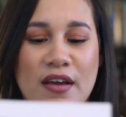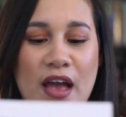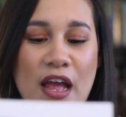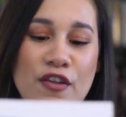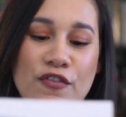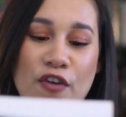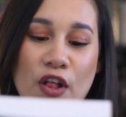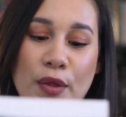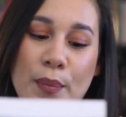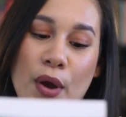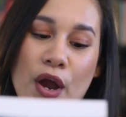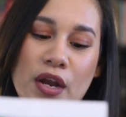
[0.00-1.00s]
kind of fall
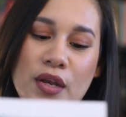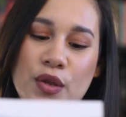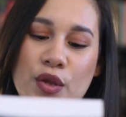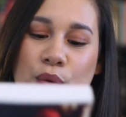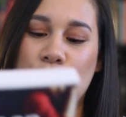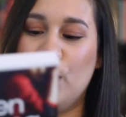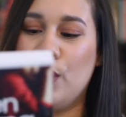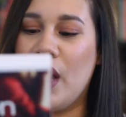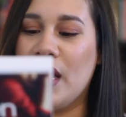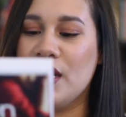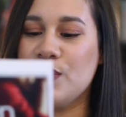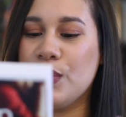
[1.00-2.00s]
apart, and
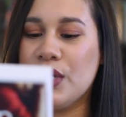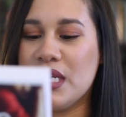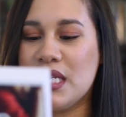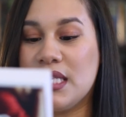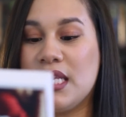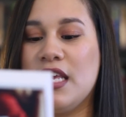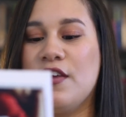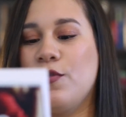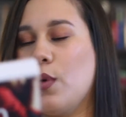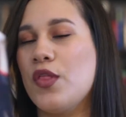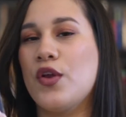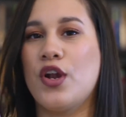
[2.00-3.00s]
I guess we're gonna see if
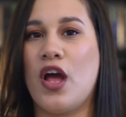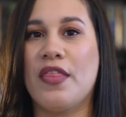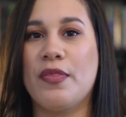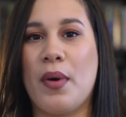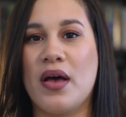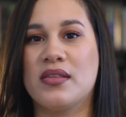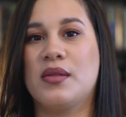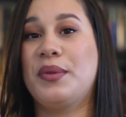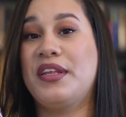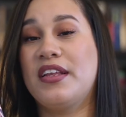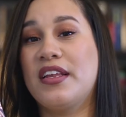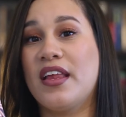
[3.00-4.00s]
whether or not the
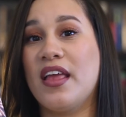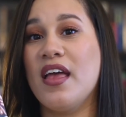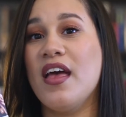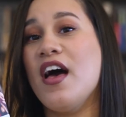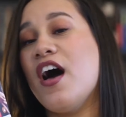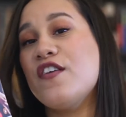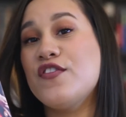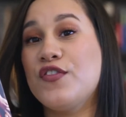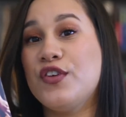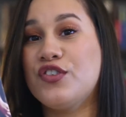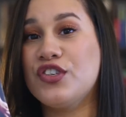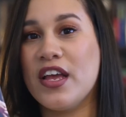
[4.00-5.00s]
possibility of a
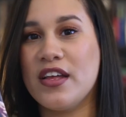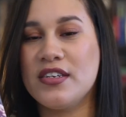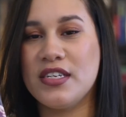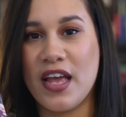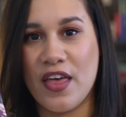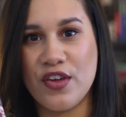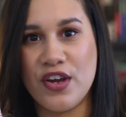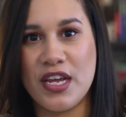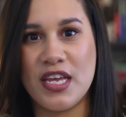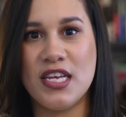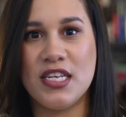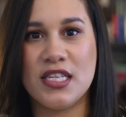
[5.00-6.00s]
future get together
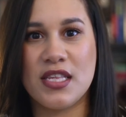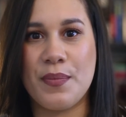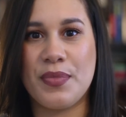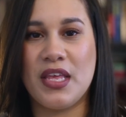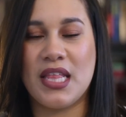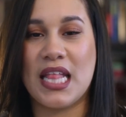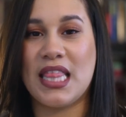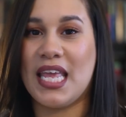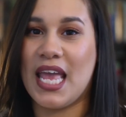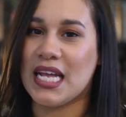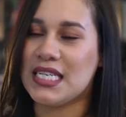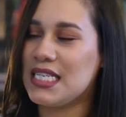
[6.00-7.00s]
is something that they
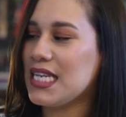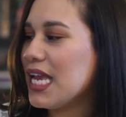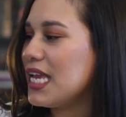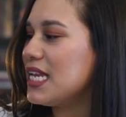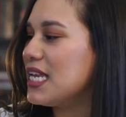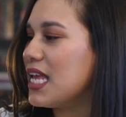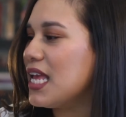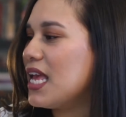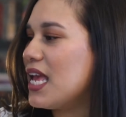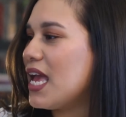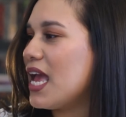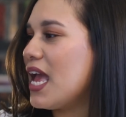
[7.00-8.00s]
can attain.
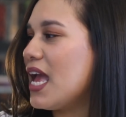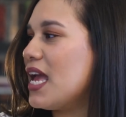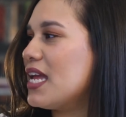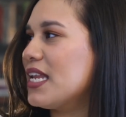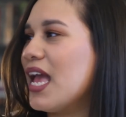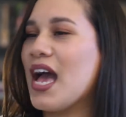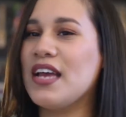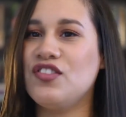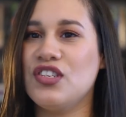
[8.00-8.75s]
And yeah,